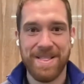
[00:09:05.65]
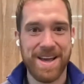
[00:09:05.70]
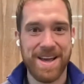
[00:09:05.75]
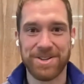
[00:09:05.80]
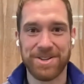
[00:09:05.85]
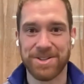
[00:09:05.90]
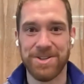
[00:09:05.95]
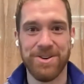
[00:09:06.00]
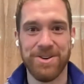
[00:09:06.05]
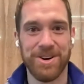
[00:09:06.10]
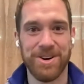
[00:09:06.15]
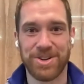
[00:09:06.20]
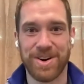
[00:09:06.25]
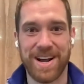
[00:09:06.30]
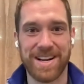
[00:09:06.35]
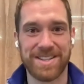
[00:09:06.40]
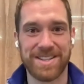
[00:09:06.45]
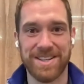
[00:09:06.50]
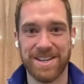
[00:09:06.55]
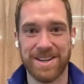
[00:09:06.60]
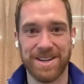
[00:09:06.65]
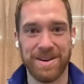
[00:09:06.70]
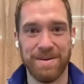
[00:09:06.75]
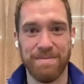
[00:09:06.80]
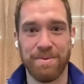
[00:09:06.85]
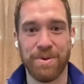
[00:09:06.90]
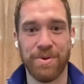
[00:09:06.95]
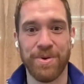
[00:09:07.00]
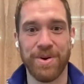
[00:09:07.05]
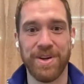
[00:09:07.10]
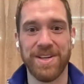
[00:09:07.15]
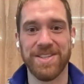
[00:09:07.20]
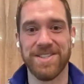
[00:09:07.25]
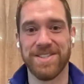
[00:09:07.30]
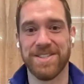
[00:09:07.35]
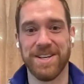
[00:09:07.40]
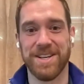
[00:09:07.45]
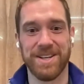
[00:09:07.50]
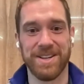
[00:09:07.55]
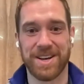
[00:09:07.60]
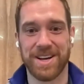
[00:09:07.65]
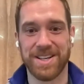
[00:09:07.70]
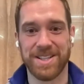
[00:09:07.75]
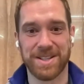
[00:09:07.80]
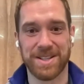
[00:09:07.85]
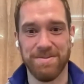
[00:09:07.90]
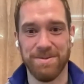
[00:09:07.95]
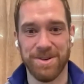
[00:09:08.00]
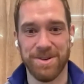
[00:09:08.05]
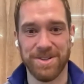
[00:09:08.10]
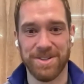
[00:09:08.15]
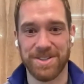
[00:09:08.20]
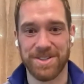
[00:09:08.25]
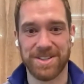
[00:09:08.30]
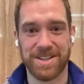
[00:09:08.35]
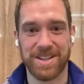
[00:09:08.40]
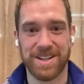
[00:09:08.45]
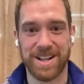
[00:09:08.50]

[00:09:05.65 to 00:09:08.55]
they're just not attracting employees and customers